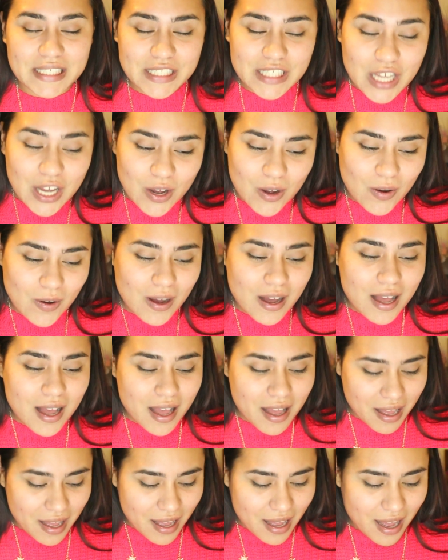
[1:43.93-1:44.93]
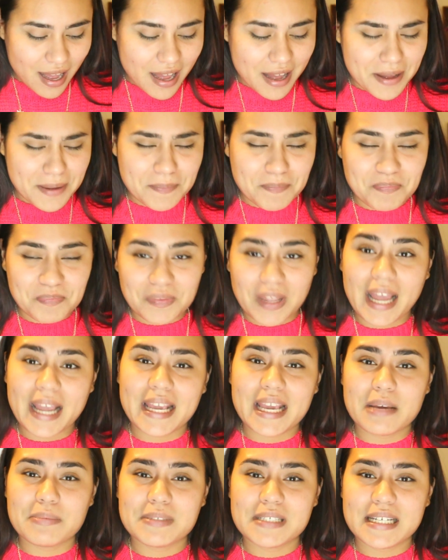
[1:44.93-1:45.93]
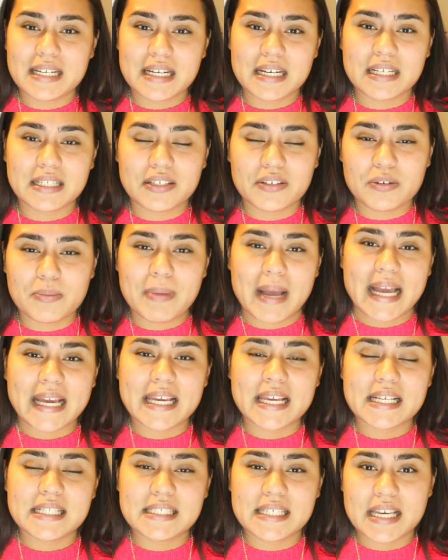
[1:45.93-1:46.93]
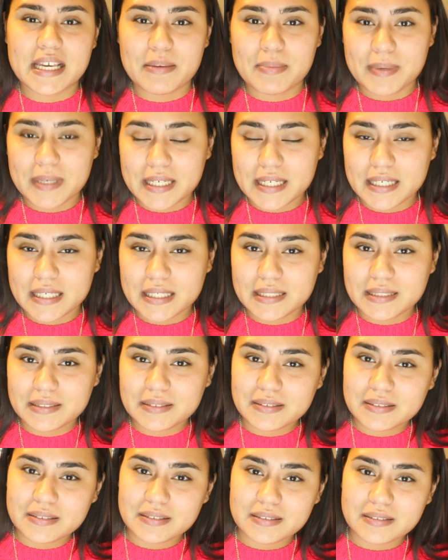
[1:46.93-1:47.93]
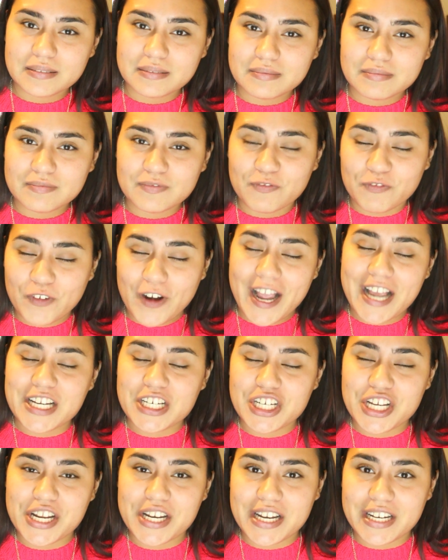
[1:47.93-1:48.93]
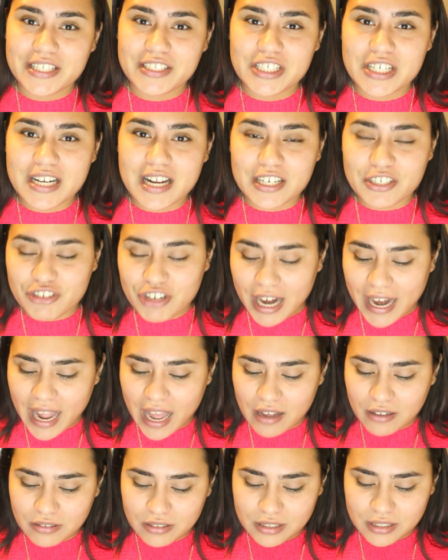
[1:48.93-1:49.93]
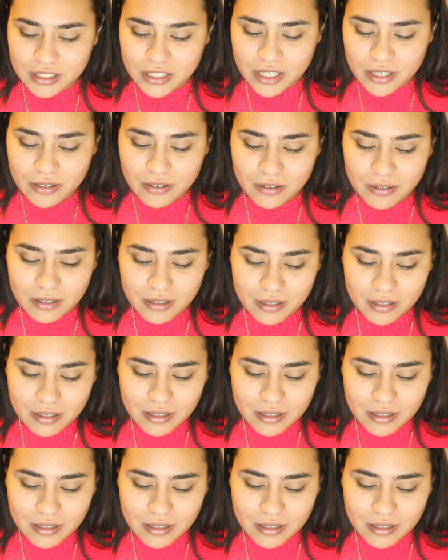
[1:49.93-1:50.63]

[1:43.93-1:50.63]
So, I kept it in a little baggie to keep it fresh and to not dry out. So,